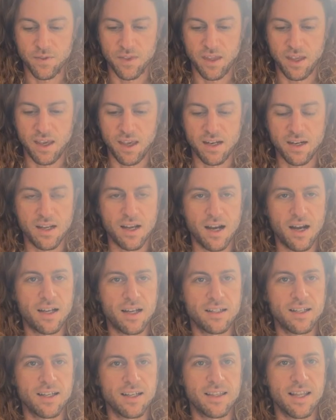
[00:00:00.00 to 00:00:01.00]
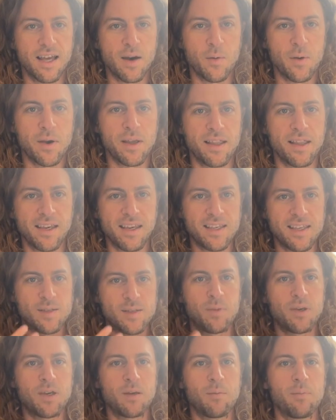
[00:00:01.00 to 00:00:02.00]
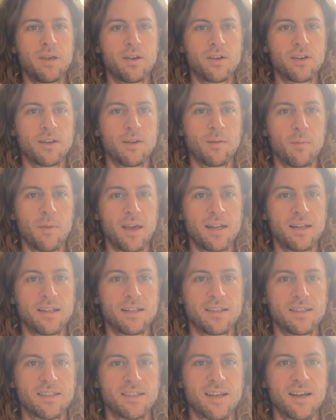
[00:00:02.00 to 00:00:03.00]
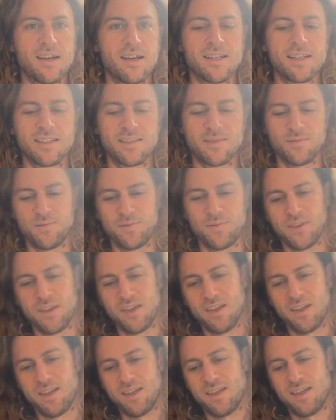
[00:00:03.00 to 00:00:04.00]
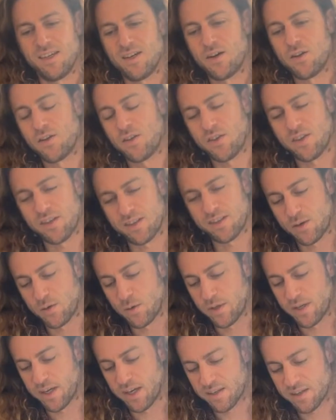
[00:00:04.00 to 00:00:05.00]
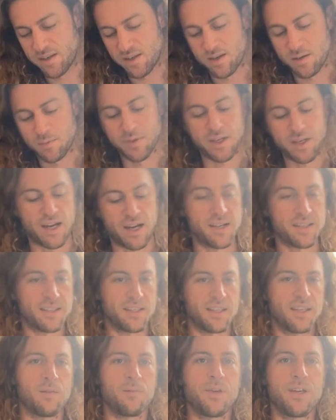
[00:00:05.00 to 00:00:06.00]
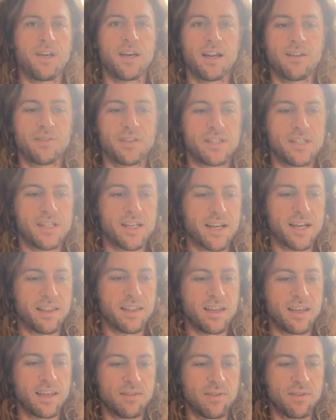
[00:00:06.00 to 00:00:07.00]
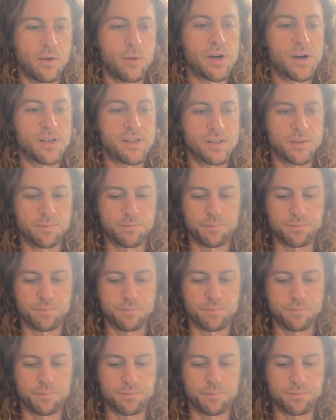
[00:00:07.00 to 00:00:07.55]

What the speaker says: in God like that way, like he's a big bearded man in the sky. Although that's cool, I guess, and all, but honestly, he'd be kind of a dick, I think, if he was.